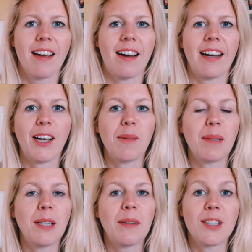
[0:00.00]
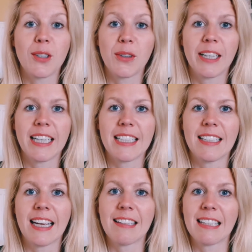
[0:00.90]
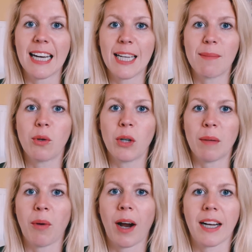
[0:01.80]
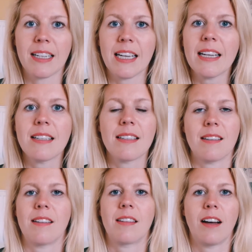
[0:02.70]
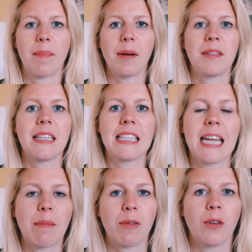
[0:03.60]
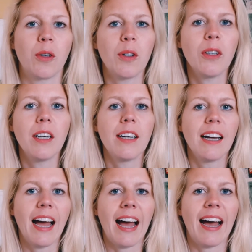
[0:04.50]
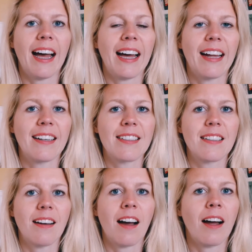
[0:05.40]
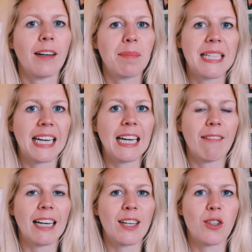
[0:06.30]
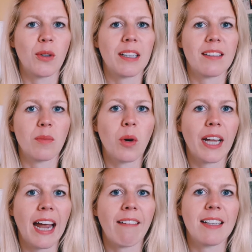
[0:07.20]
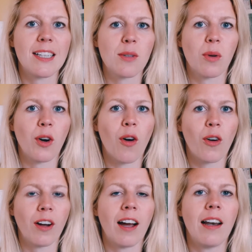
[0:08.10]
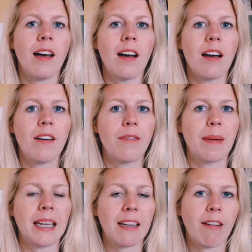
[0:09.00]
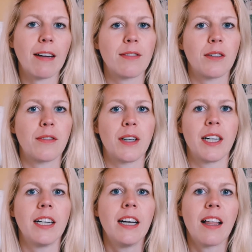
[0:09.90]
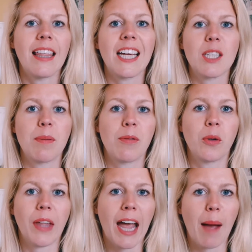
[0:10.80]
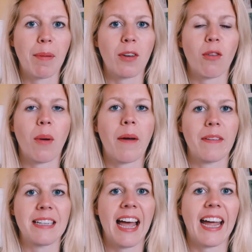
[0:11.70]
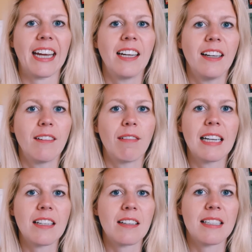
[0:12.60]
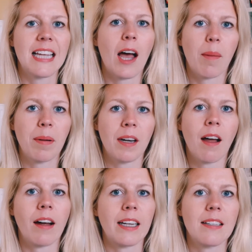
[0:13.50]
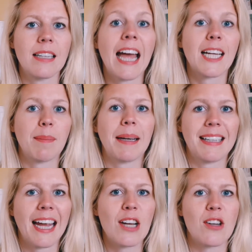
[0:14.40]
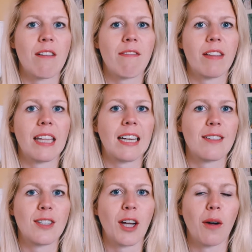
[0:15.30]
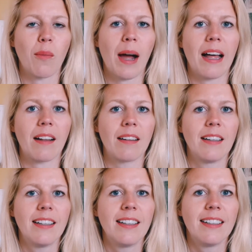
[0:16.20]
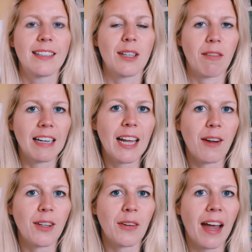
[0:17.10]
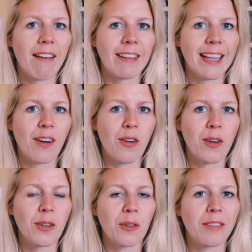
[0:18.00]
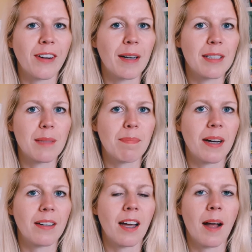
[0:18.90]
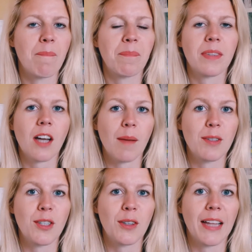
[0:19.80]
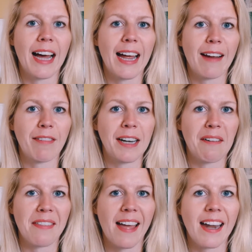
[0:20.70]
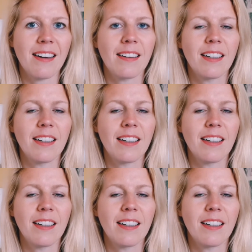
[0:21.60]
I hope you enjoyed yesterday's morning practice that I posted the day before. And I particularly really enjoyed this and want to carry this one on. I love being grateful for things before they happen throughout the day. Really does set up a nice expectation for things to go well. So I really hope you carry that on or find time to do that every now and then.